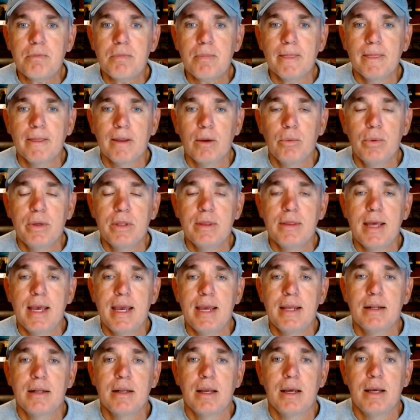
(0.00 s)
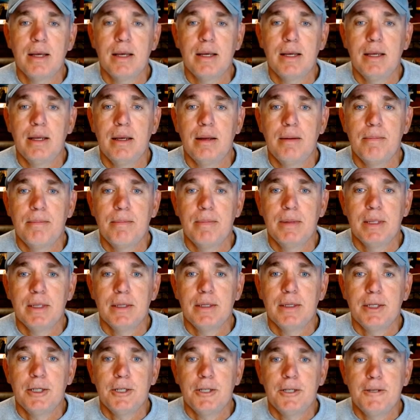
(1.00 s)
with that, um,
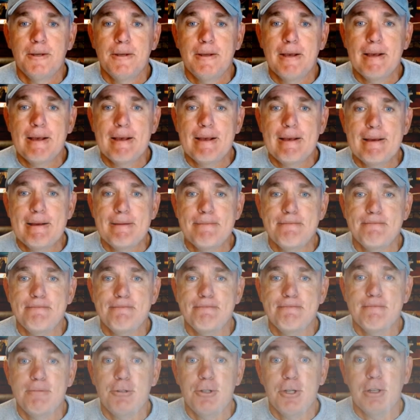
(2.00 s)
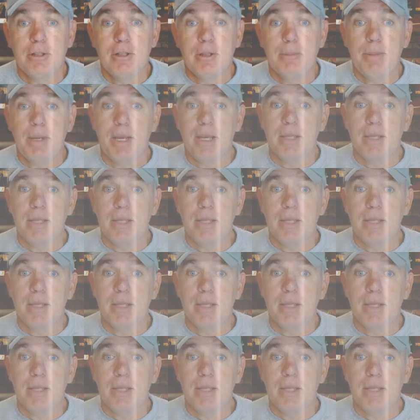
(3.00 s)
um, Jill Laposky.